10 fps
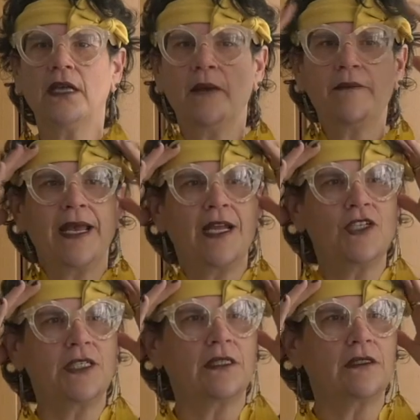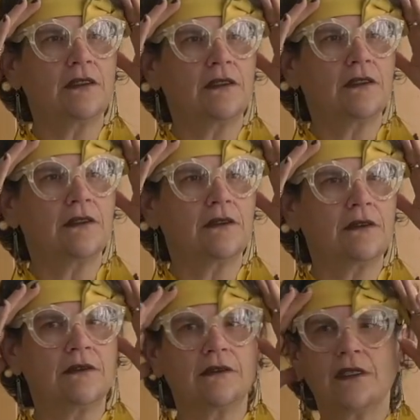Imagine.
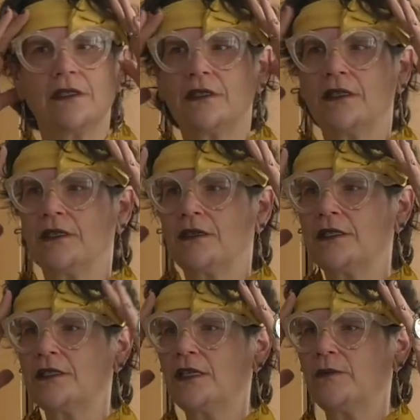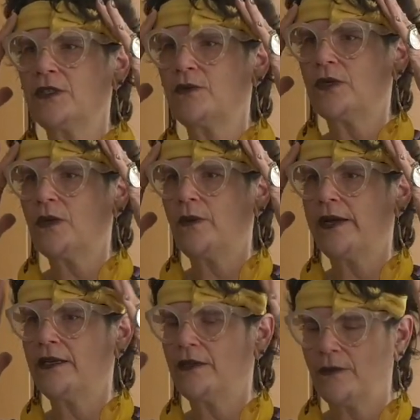So much more
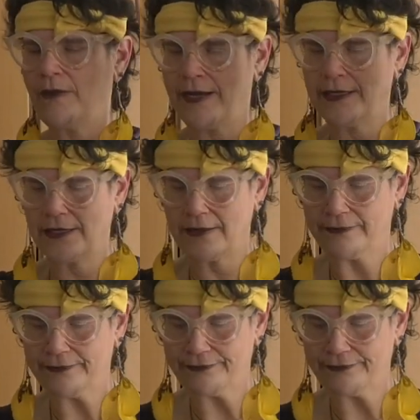quiet in our minds.